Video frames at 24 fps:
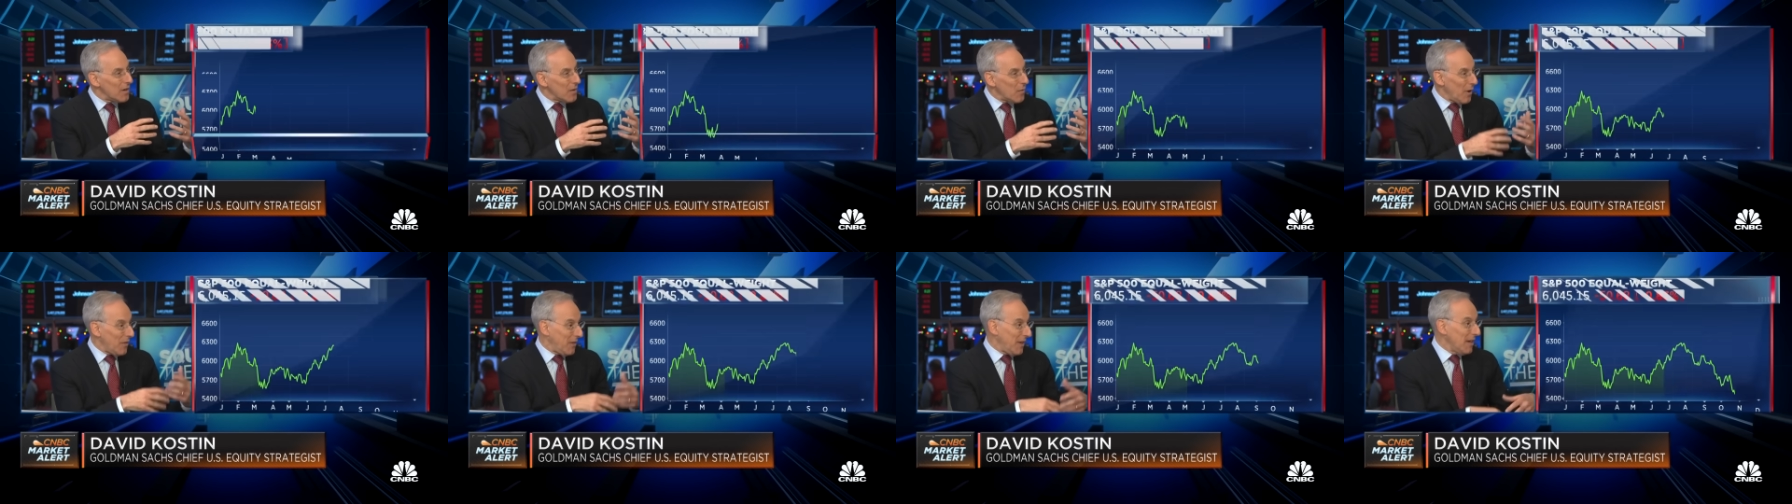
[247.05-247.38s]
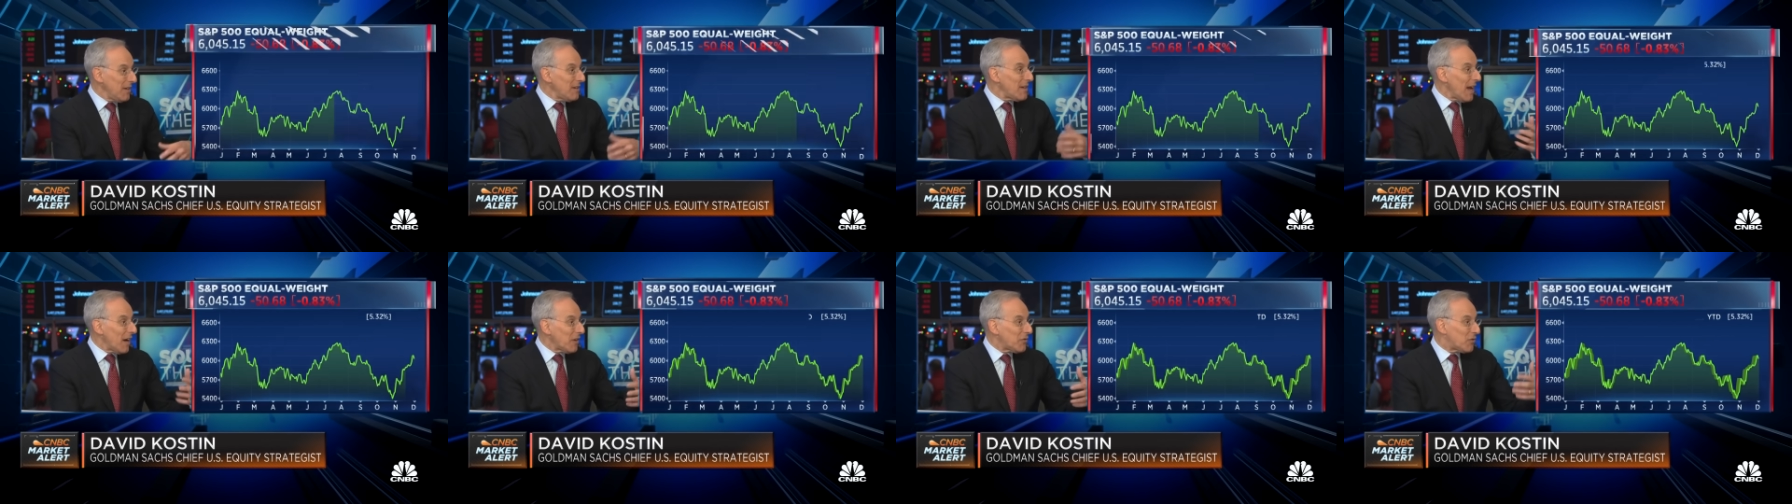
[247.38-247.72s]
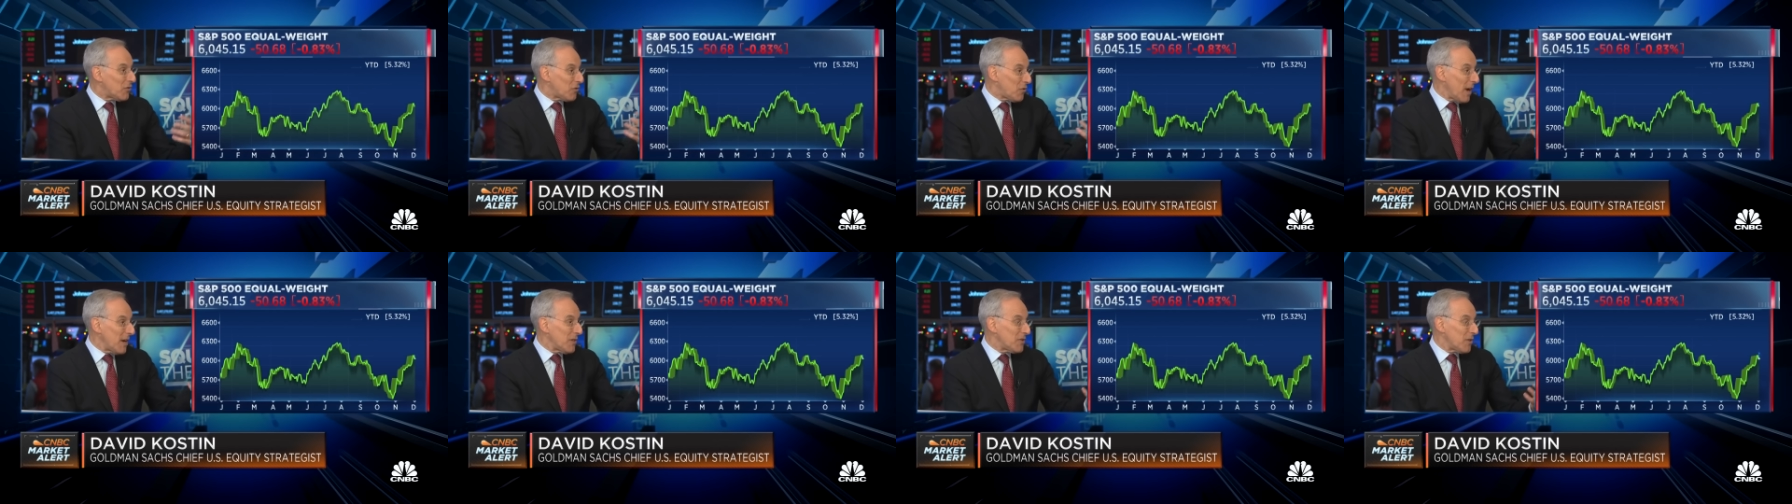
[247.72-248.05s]
the index
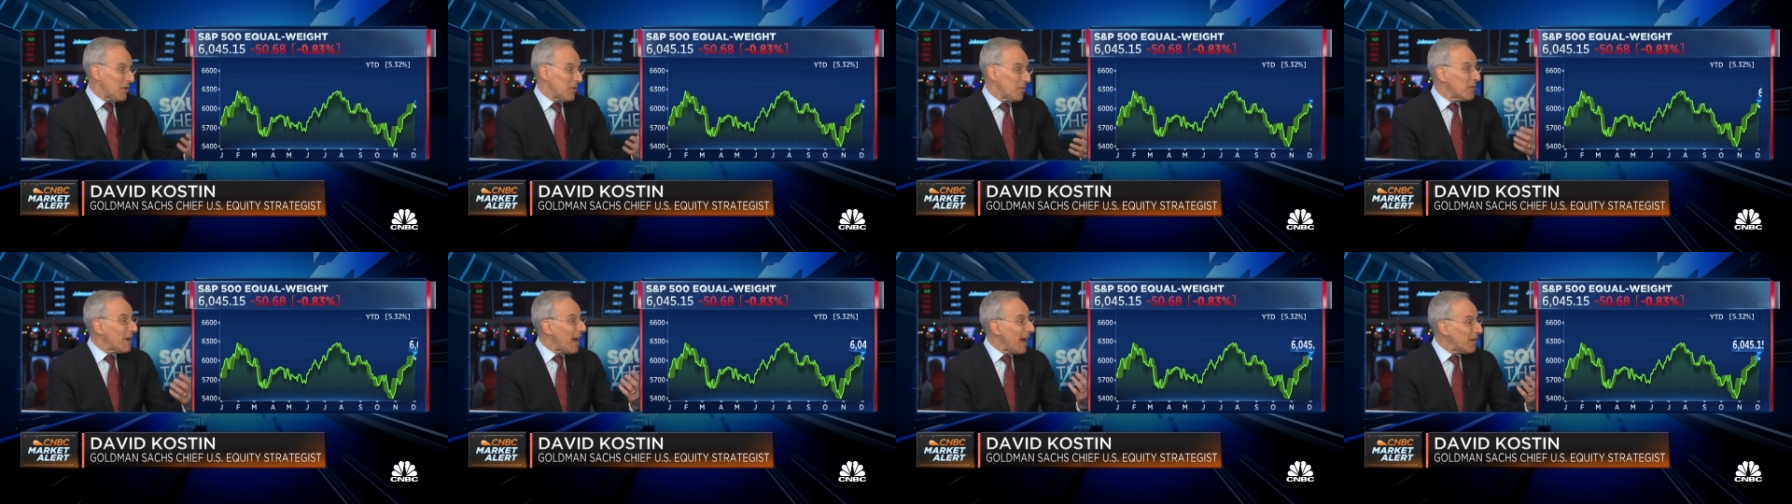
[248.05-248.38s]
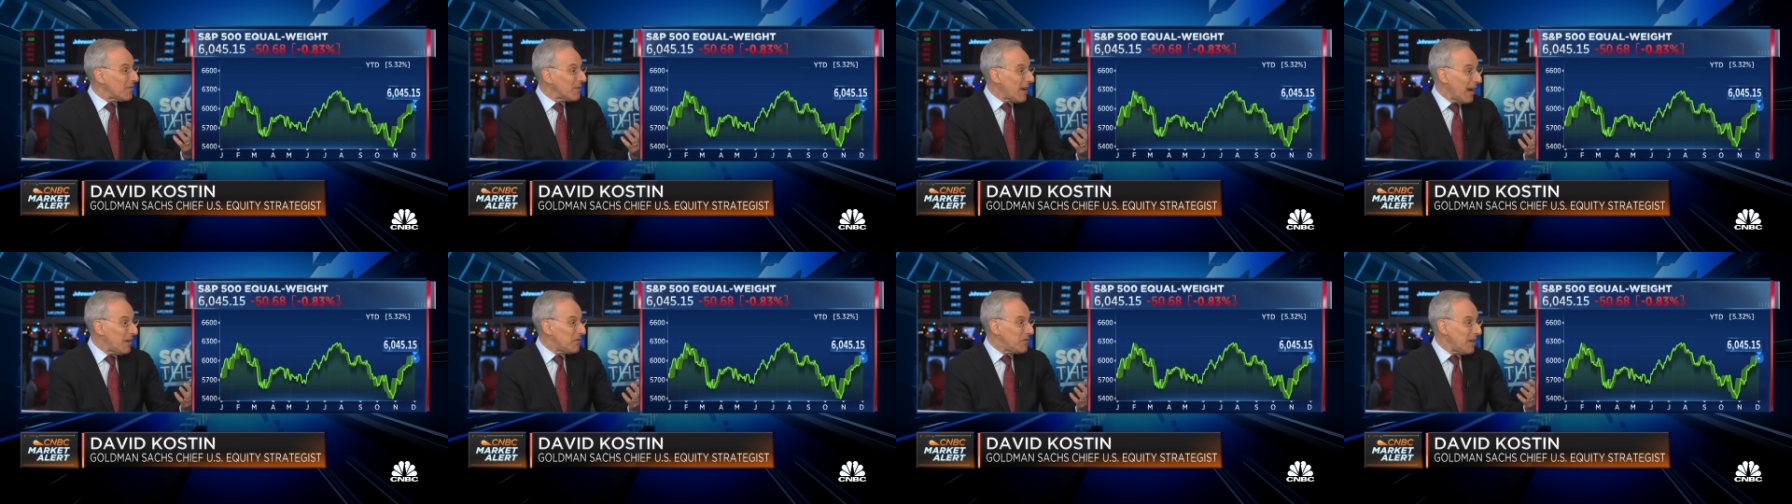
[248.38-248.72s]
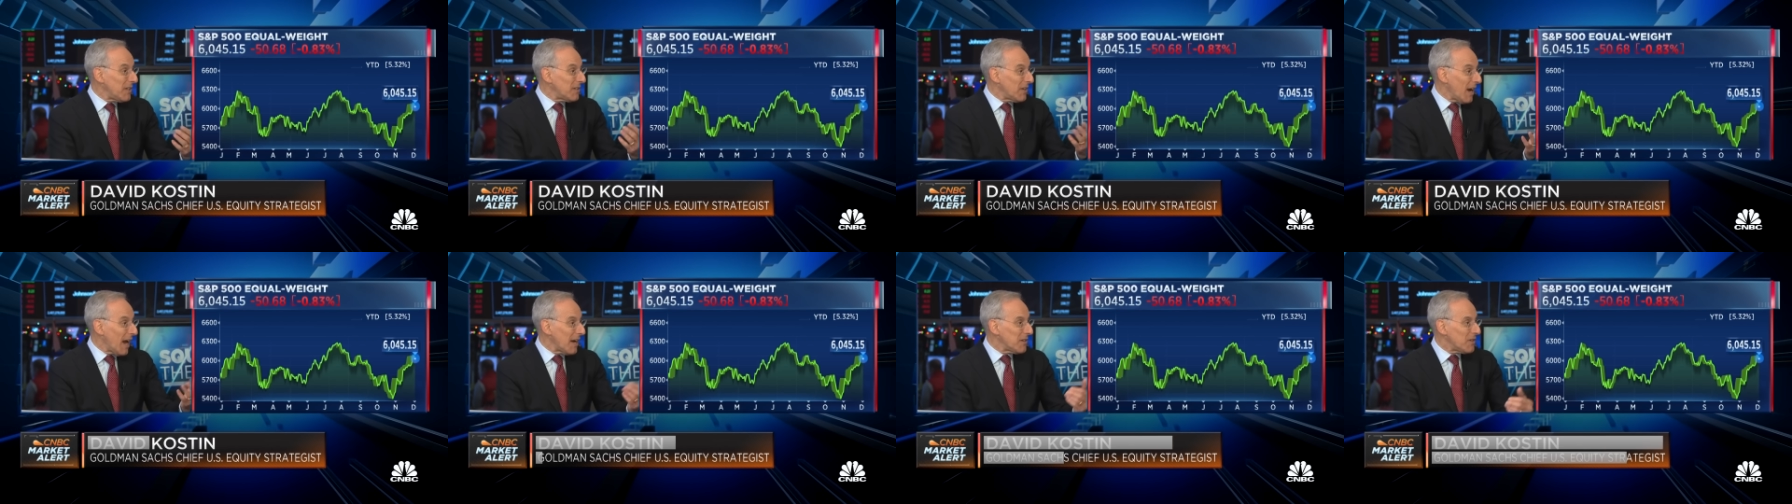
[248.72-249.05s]
trades at
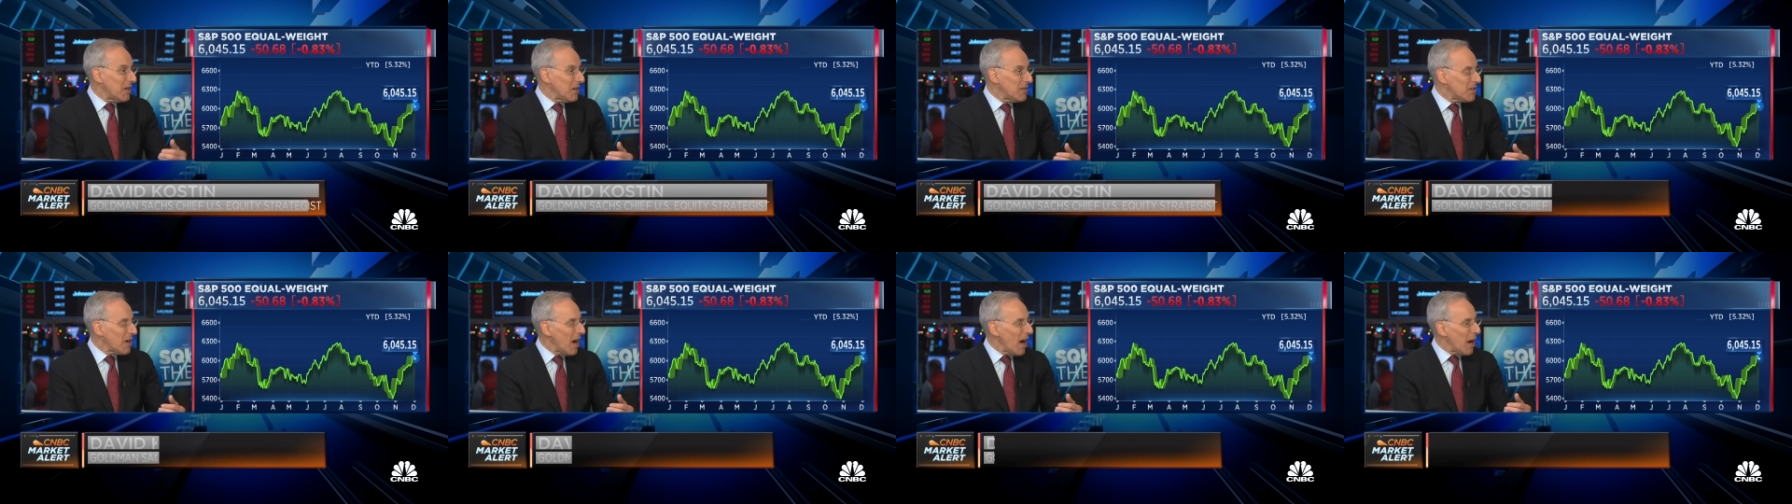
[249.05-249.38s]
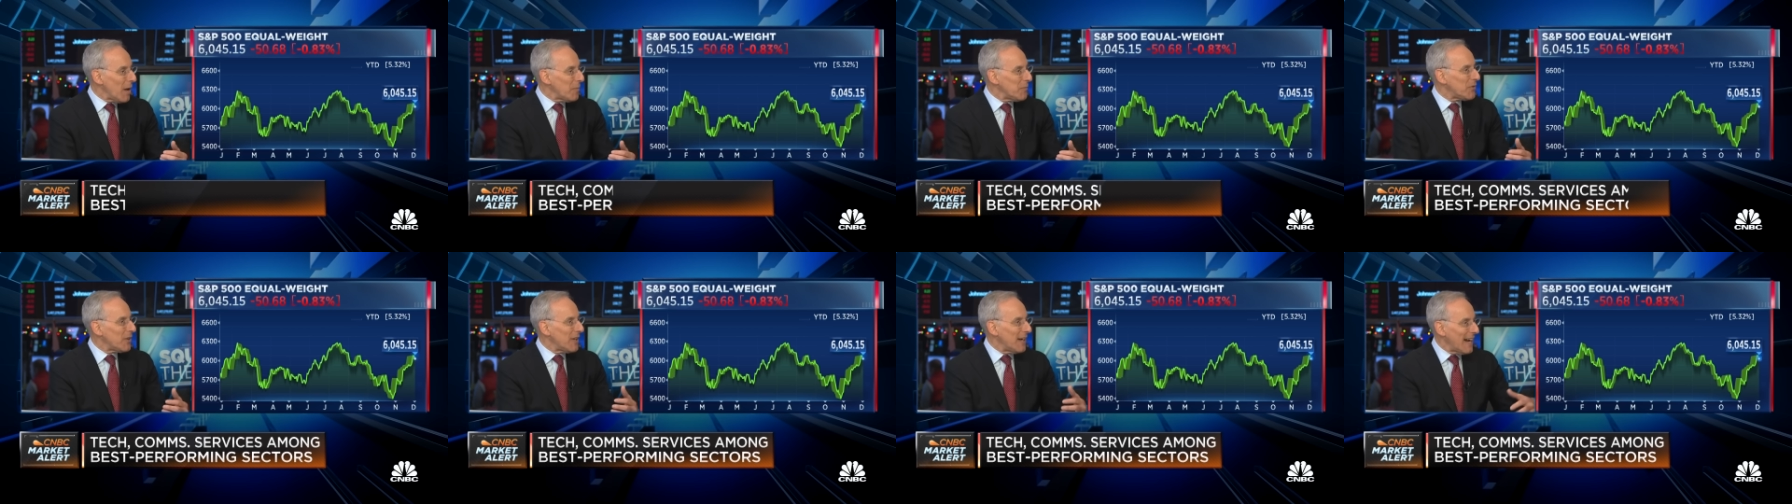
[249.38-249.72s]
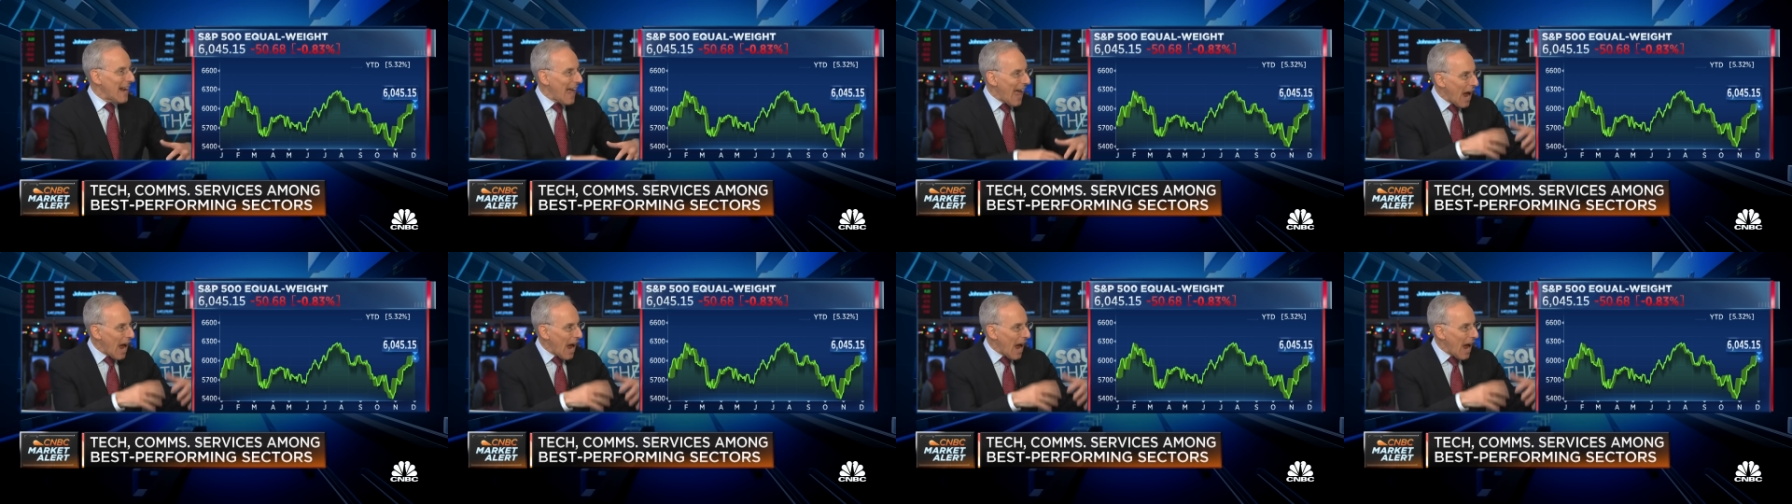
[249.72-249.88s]
18 to 19 times in an